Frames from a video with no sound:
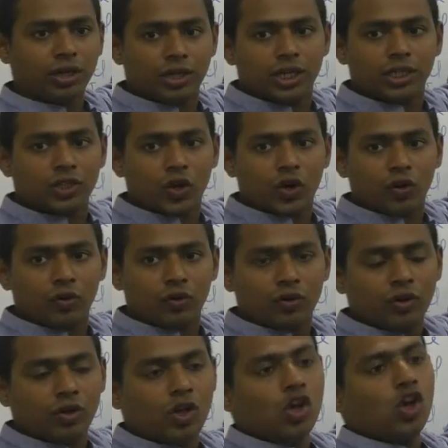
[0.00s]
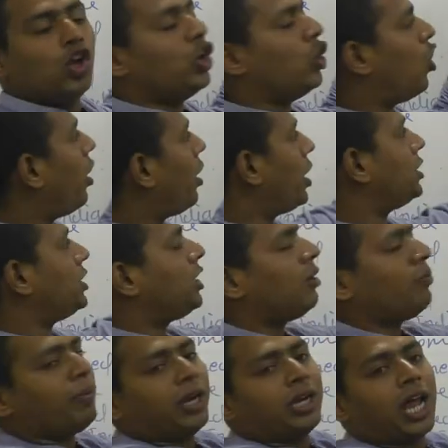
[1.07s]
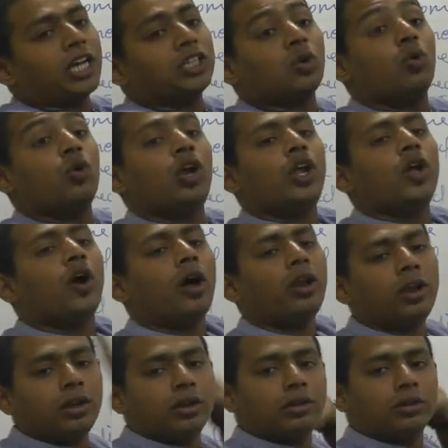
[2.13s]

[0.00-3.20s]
Yes or no? Non-resident pay tax only on